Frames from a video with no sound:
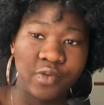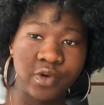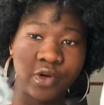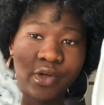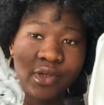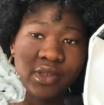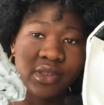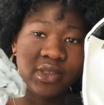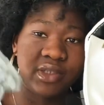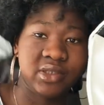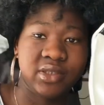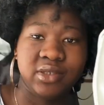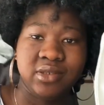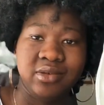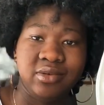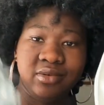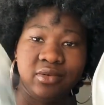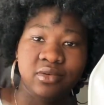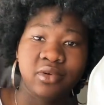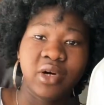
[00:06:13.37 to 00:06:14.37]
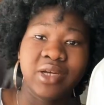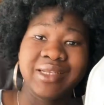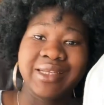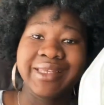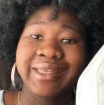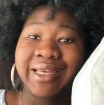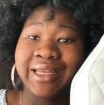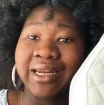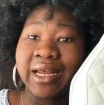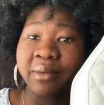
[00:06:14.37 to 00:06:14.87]
all this, you know, all the
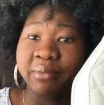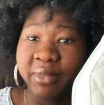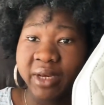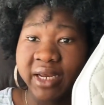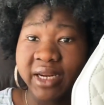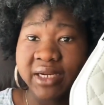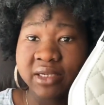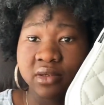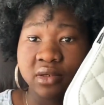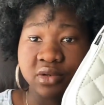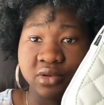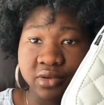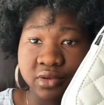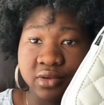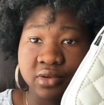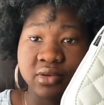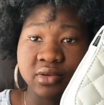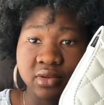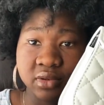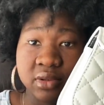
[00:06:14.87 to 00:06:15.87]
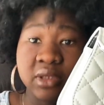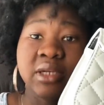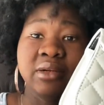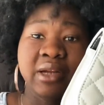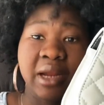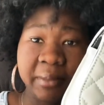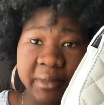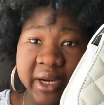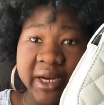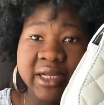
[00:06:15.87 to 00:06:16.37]
things that make it look,
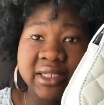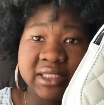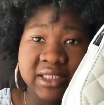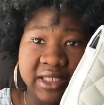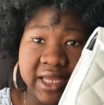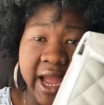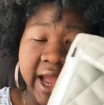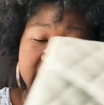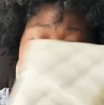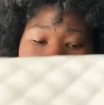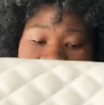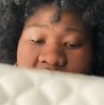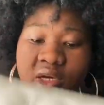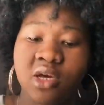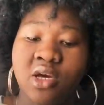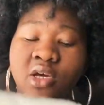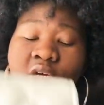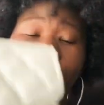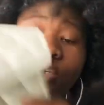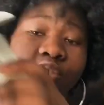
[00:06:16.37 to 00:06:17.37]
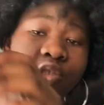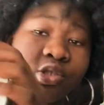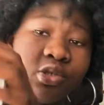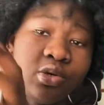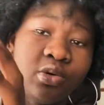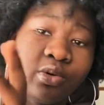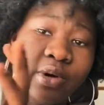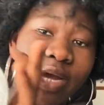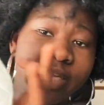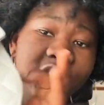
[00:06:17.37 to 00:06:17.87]
that make it stand.
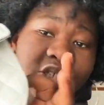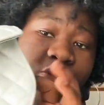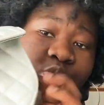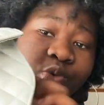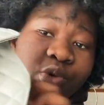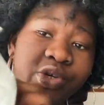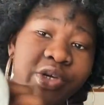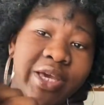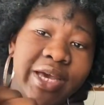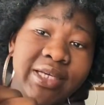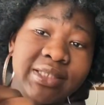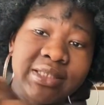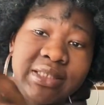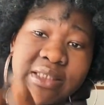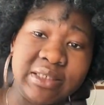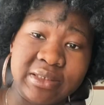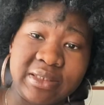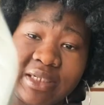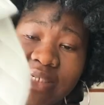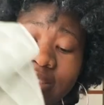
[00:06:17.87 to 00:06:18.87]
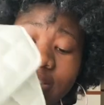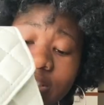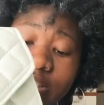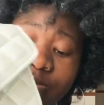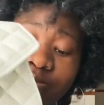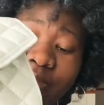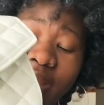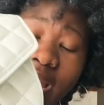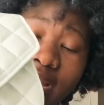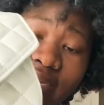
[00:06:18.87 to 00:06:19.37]
So I just want you guys to know that this
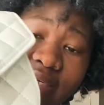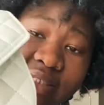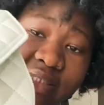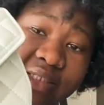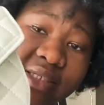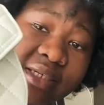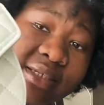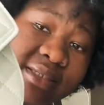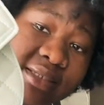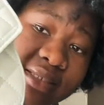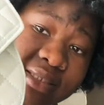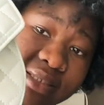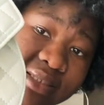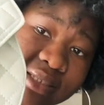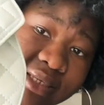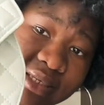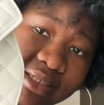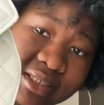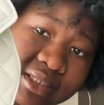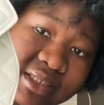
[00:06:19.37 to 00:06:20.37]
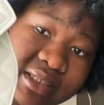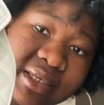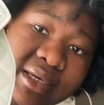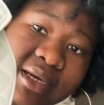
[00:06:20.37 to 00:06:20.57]
bag is gonna sit